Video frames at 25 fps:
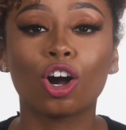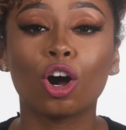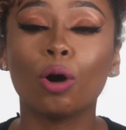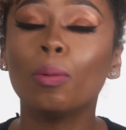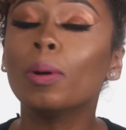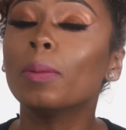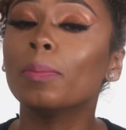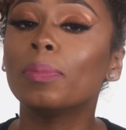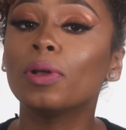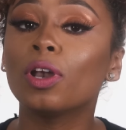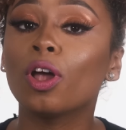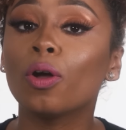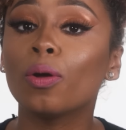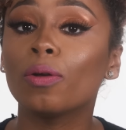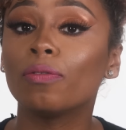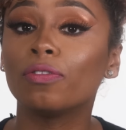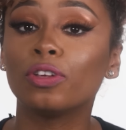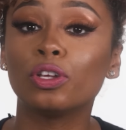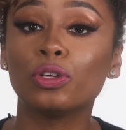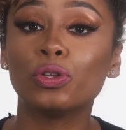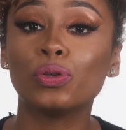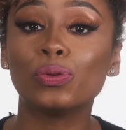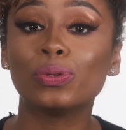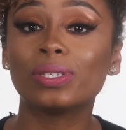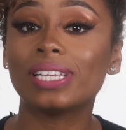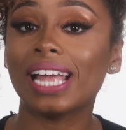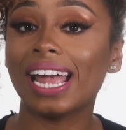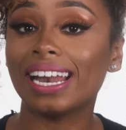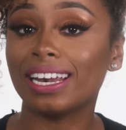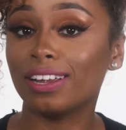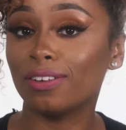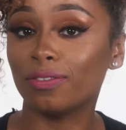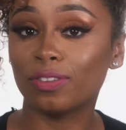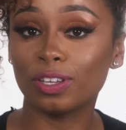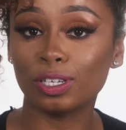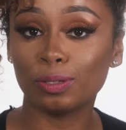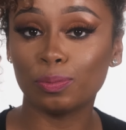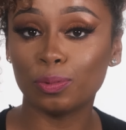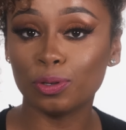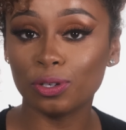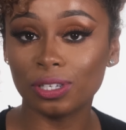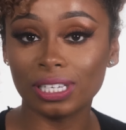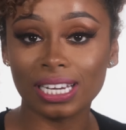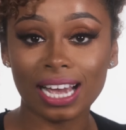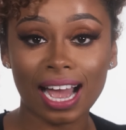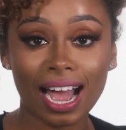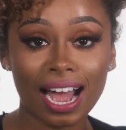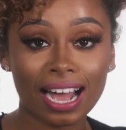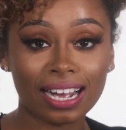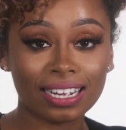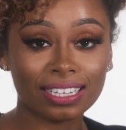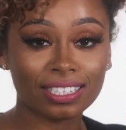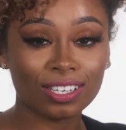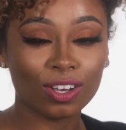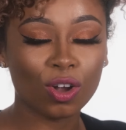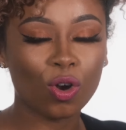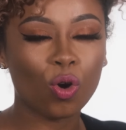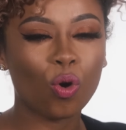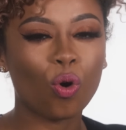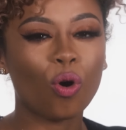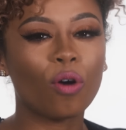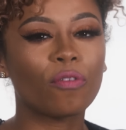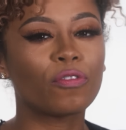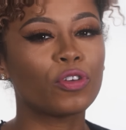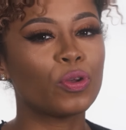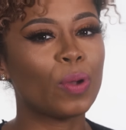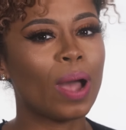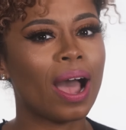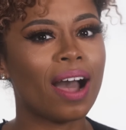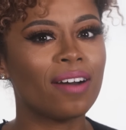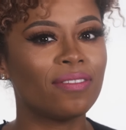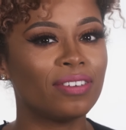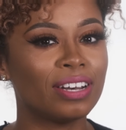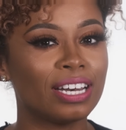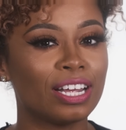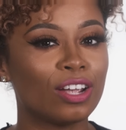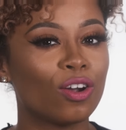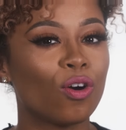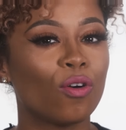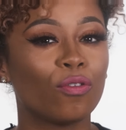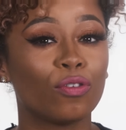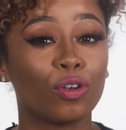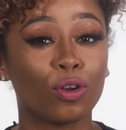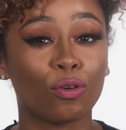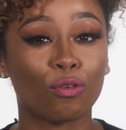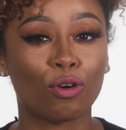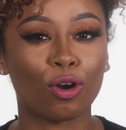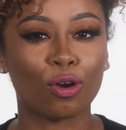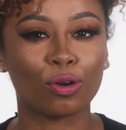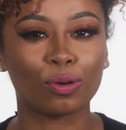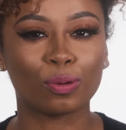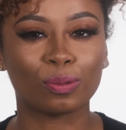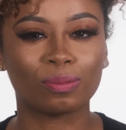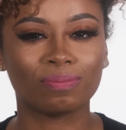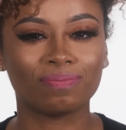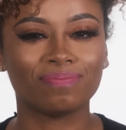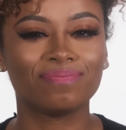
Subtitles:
Comment below if you used any of these beauty hacks or if you have any of your own.